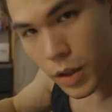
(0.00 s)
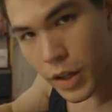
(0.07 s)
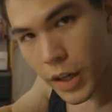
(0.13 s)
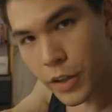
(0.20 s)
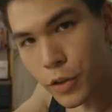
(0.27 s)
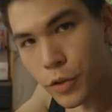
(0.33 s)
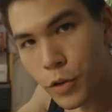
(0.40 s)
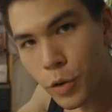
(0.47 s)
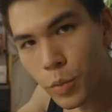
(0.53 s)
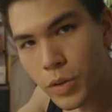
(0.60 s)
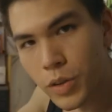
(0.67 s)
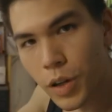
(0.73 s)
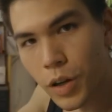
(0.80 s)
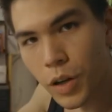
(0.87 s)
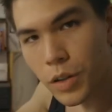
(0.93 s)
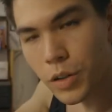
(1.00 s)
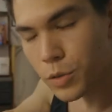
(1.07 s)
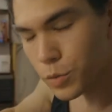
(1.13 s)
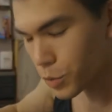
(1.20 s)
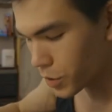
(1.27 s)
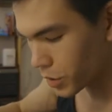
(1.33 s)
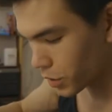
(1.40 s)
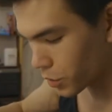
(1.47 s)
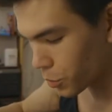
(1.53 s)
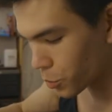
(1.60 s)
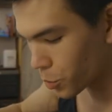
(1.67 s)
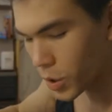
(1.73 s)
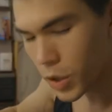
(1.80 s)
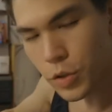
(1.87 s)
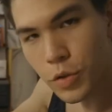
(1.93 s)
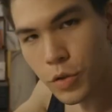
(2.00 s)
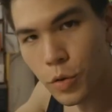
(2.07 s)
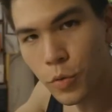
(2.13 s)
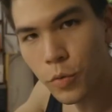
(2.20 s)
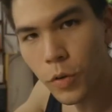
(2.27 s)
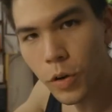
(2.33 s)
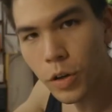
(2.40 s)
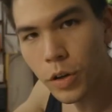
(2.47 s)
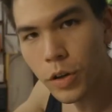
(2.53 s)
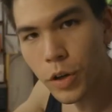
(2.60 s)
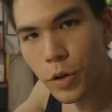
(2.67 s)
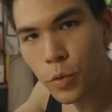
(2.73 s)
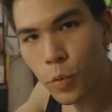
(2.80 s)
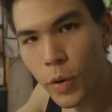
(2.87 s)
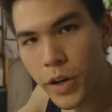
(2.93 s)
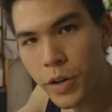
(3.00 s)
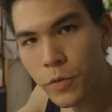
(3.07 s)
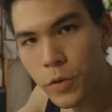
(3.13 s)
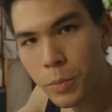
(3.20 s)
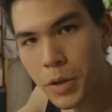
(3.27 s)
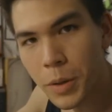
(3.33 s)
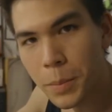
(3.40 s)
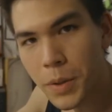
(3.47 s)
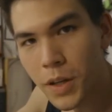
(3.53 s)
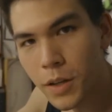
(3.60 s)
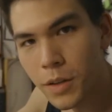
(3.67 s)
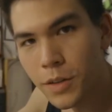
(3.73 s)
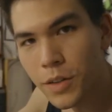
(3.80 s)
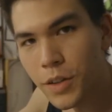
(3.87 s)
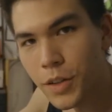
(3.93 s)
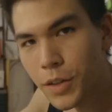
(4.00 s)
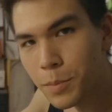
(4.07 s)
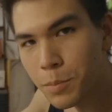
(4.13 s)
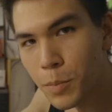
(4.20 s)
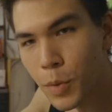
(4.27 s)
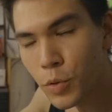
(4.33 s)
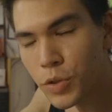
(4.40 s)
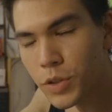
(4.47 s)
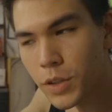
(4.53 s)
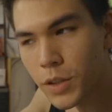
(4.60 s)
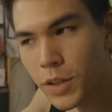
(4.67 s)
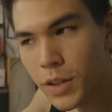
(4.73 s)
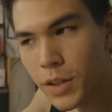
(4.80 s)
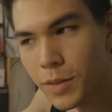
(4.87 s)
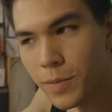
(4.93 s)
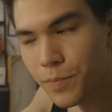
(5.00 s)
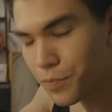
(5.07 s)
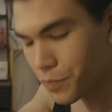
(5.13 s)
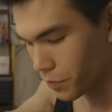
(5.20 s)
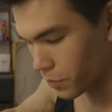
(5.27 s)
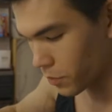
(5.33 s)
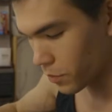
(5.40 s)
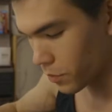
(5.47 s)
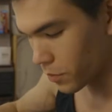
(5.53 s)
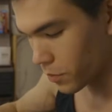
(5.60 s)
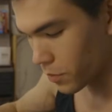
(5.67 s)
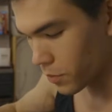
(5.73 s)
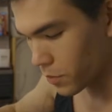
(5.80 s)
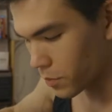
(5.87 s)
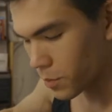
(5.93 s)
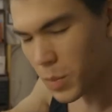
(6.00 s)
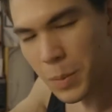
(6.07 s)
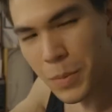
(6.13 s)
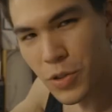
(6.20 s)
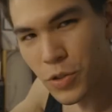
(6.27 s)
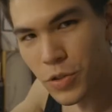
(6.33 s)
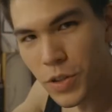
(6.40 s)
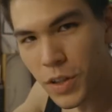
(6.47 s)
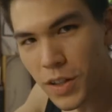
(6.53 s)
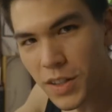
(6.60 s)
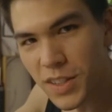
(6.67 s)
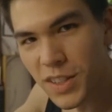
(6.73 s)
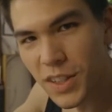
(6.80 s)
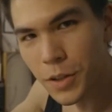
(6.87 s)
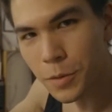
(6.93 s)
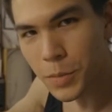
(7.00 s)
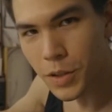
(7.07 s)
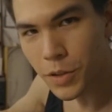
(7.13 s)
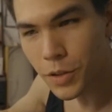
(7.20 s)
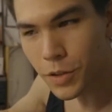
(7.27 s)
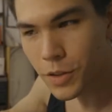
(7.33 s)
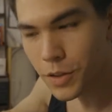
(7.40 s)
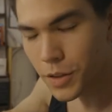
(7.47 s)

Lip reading: And you don't want the hot glue to go too far away from the pin, mostly maybe just like a centimeter.